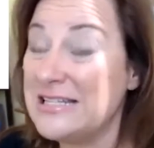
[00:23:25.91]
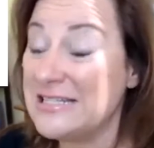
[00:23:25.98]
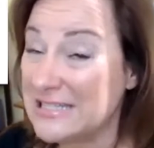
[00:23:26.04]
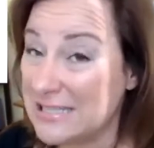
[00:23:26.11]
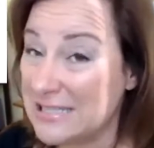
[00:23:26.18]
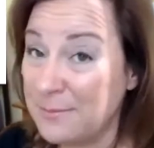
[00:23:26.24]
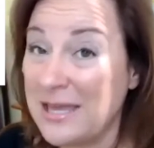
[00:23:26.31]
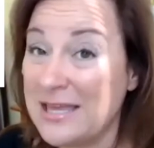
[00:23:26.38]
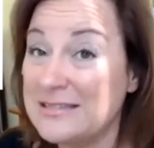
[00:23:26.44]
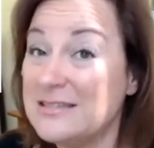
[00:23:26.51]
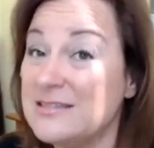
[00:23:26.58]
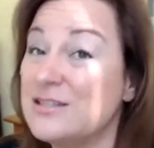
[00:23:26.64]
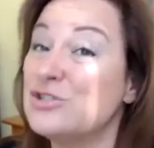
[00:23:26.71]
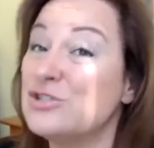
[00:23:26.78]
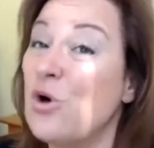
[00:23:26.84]
in some
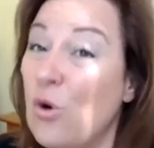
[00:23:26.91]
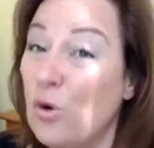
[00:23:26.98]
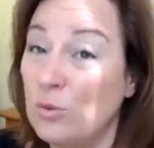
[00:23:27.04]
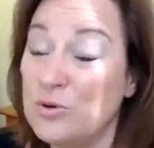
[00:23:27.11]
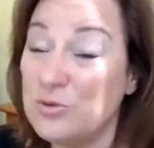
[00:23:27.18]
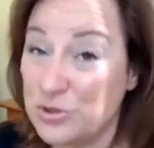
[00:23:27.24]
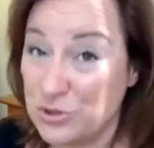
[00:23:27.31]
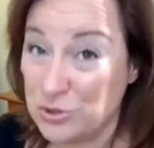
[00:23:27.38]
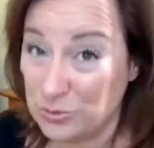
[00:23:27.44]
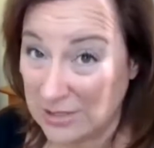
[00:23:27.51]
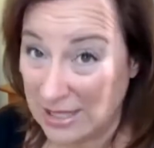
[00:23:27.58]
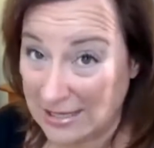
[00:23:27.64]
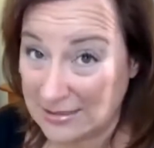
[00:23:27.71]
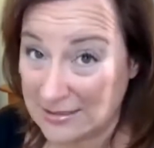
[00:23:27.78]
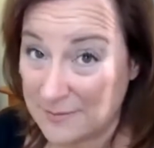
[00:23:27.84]
cases, it's almost too
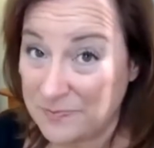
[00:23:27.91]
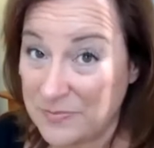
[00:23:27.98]
late.